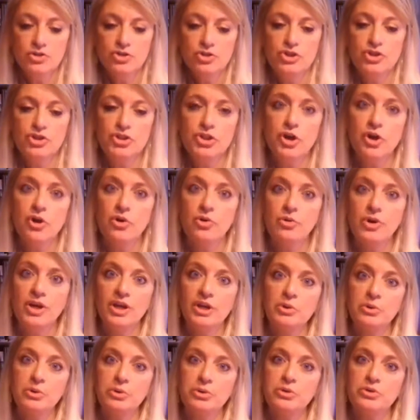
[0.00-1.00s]
So
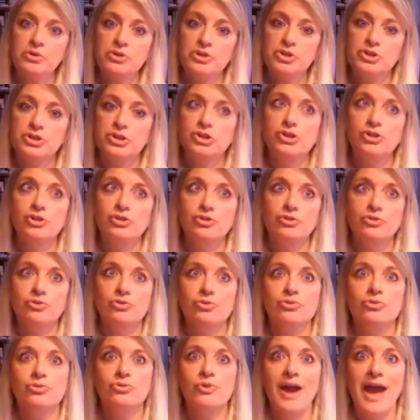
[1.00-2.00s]
in order
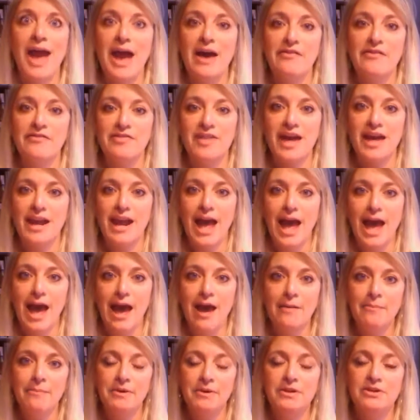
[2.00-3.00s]
to have that
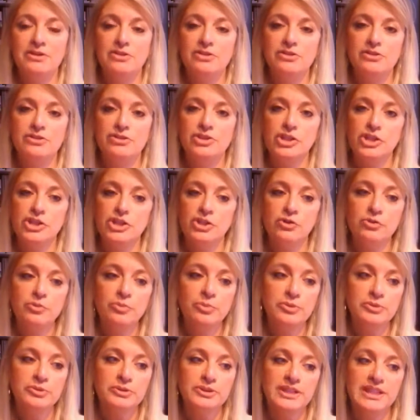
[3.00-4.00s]
happen, do you
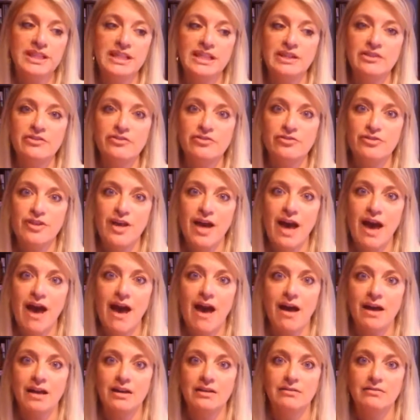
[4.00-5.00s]
believe
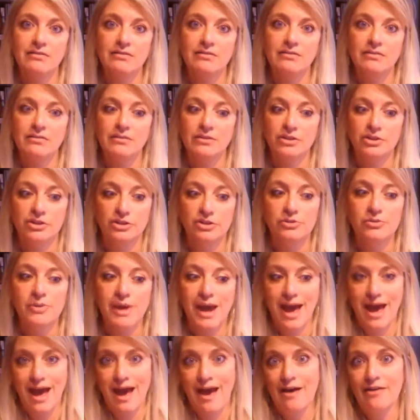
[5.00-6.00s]
that you
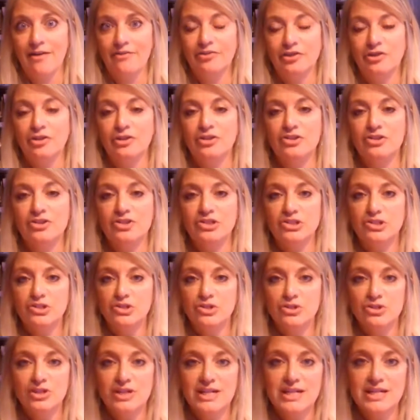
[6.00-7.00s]
have a good
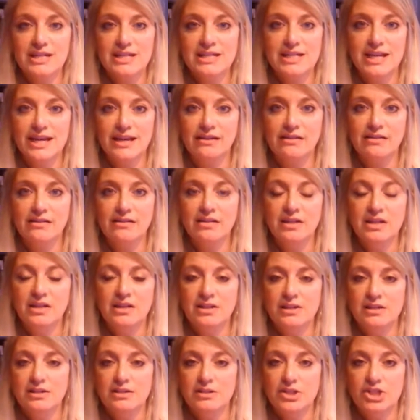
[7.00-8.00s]
story to tell?
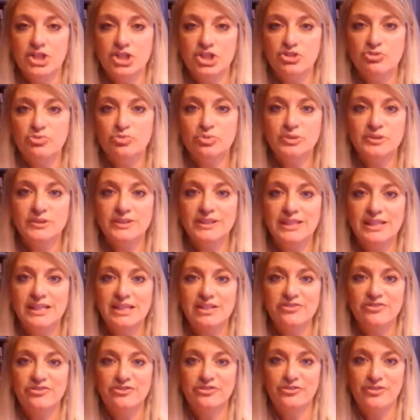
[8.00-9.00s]
Do you
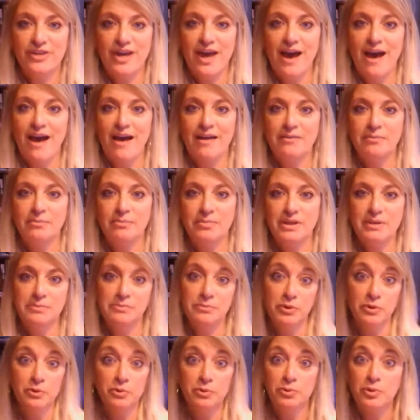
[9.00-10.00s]
believe that
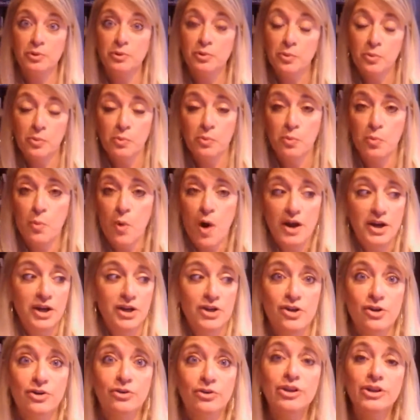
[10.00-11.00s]
people will want to
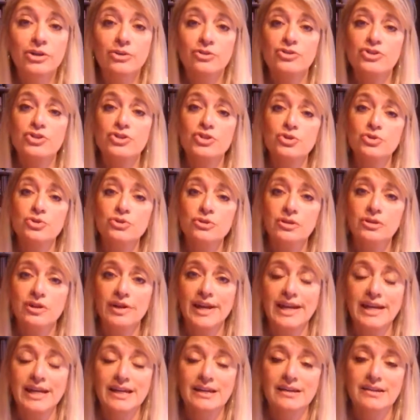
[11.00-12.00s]
know your
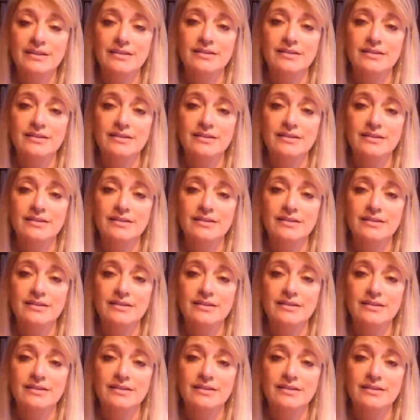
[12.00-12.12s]
story?